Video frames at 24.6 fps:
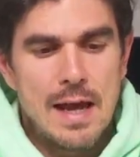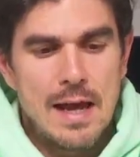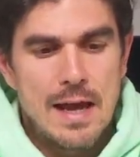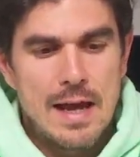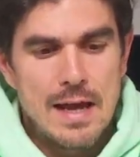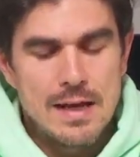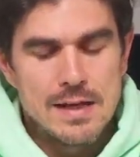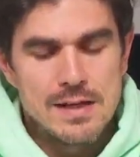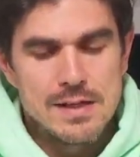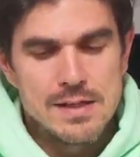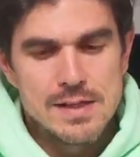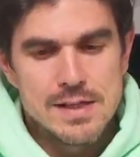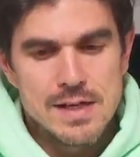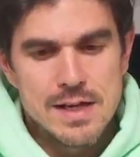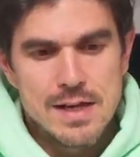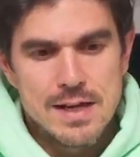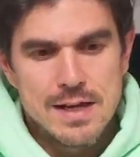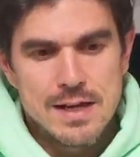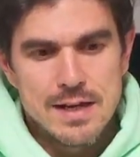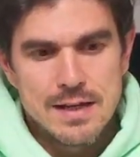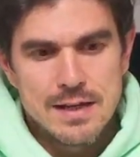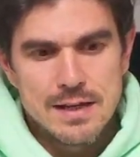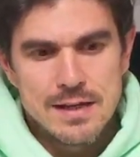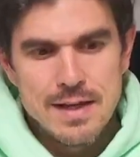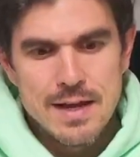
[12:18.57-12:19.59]
and
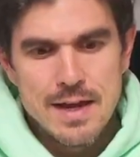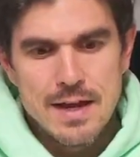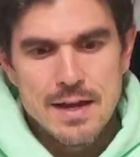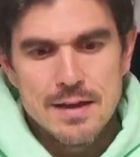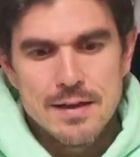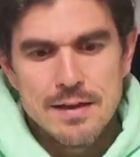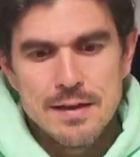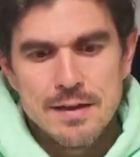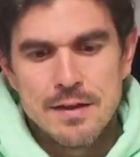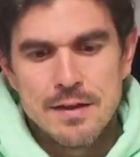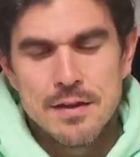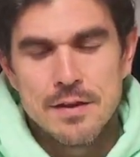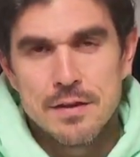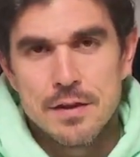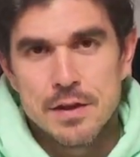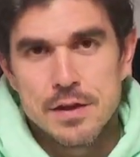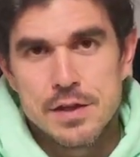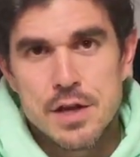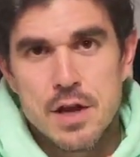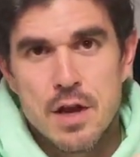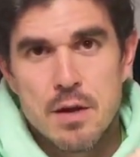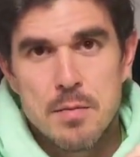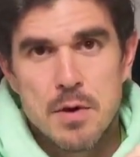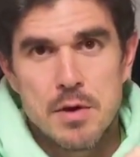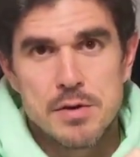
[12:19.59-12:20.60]
yeah, the
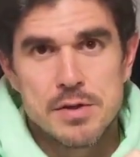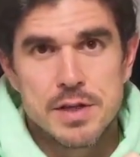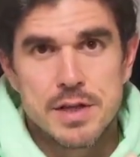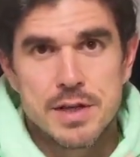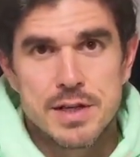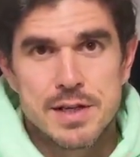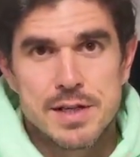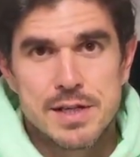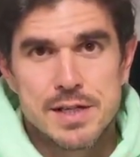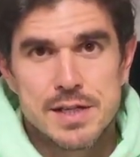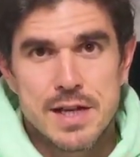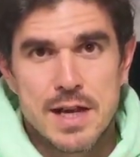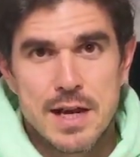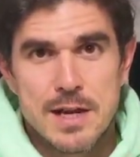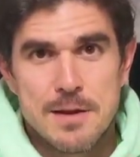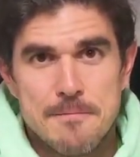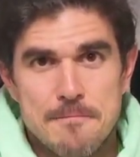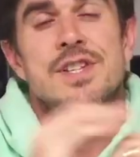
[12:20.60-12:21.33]
turbos are going to stay.